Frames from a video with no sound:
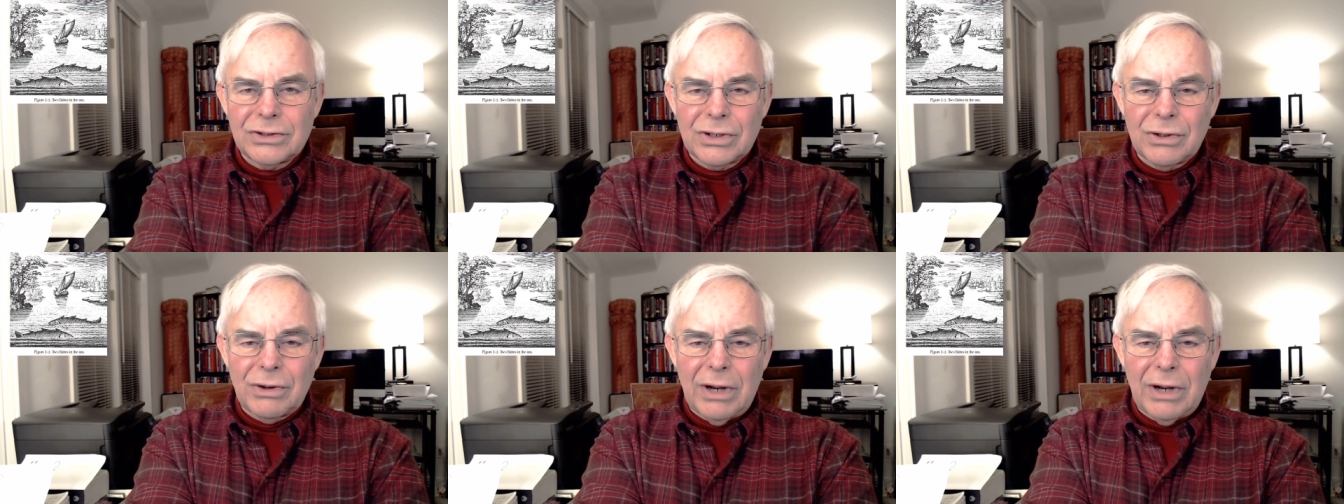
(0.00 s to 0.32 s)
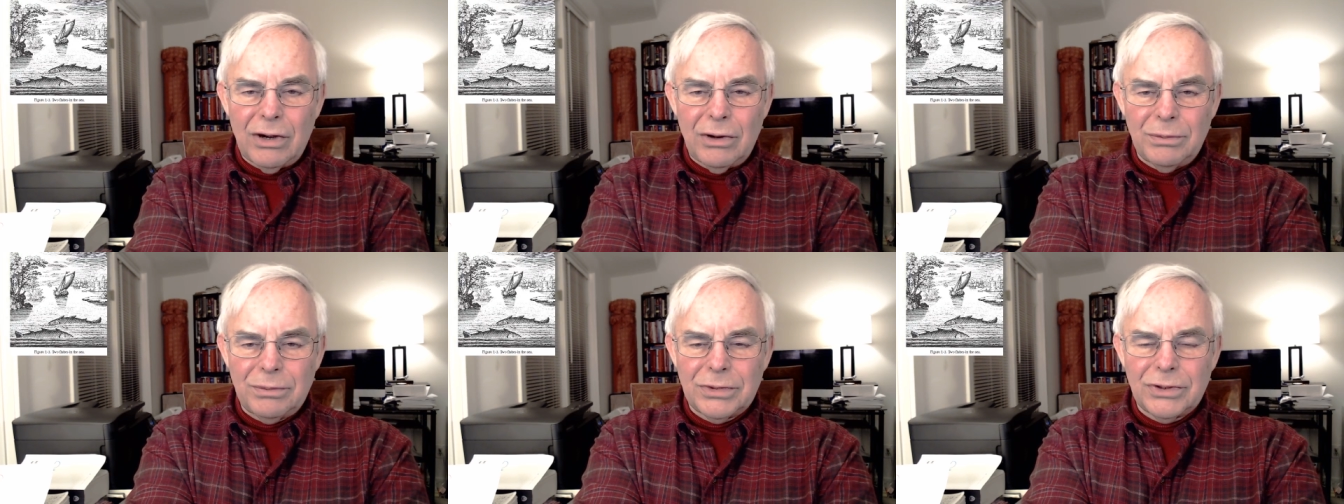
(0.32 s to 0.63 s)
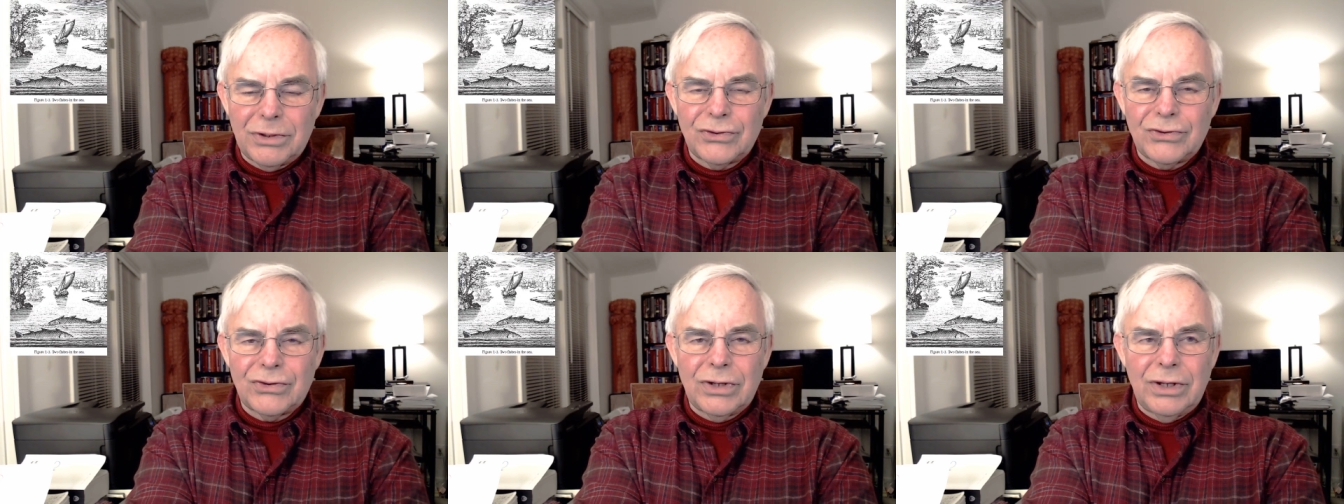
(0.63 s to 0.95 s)
so I hope
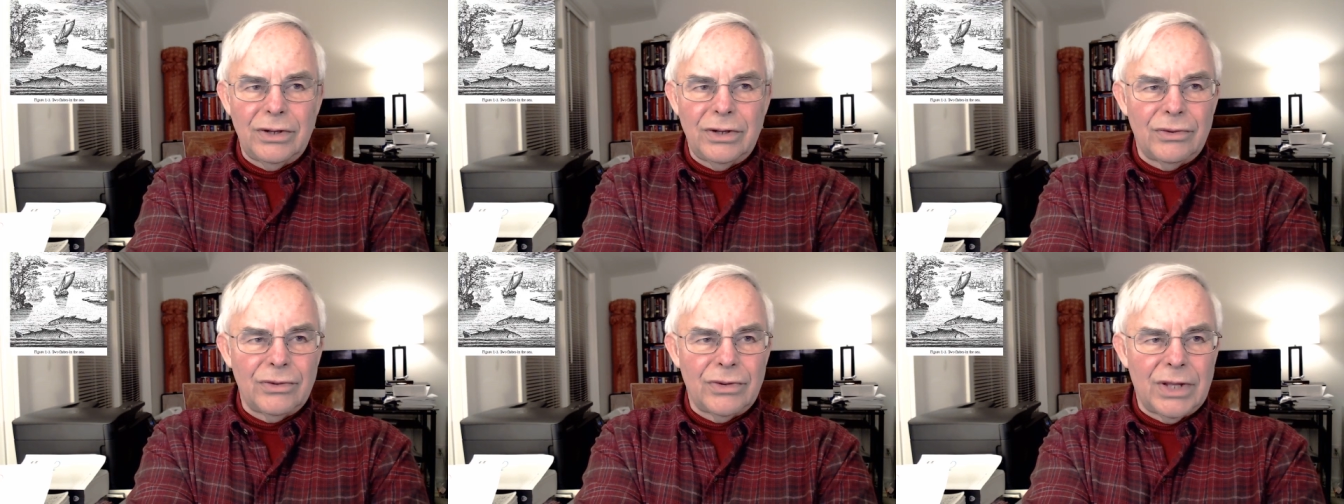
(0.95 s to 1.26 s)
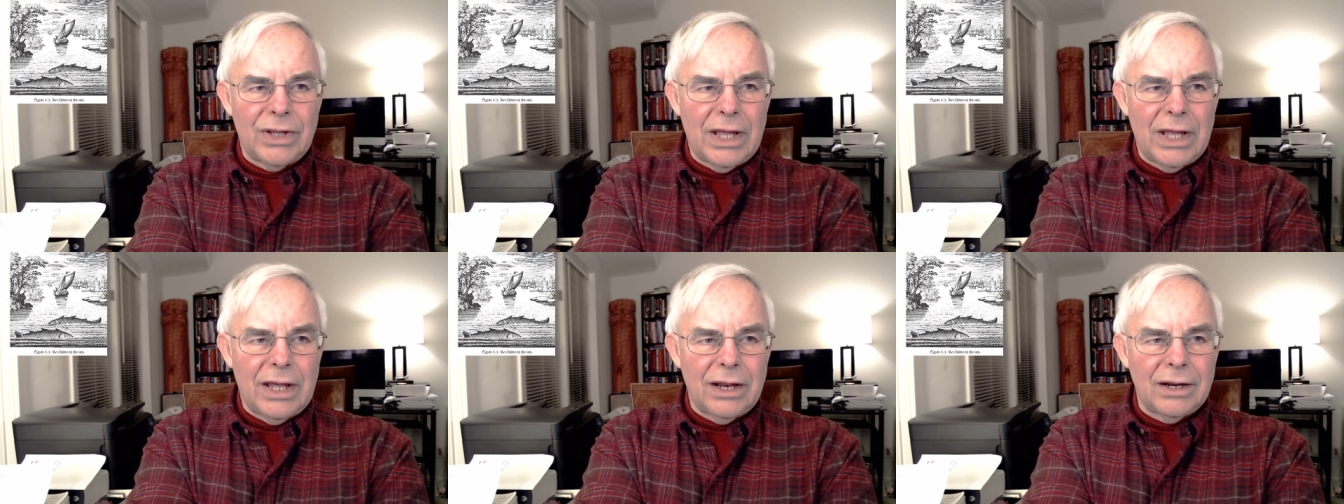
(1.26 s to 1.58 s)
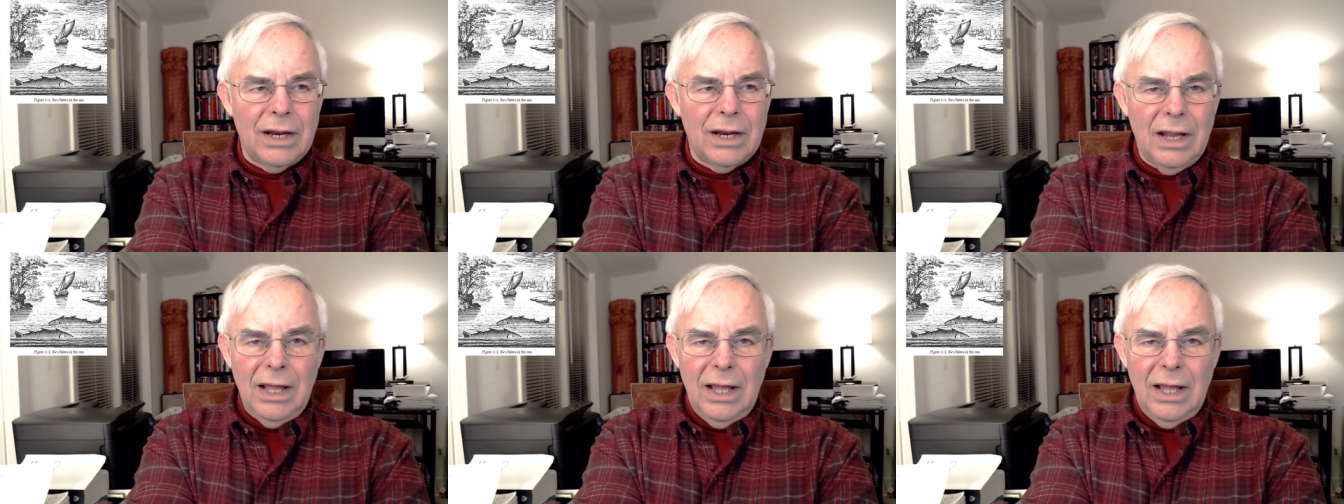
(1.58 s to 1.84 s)
to see you then.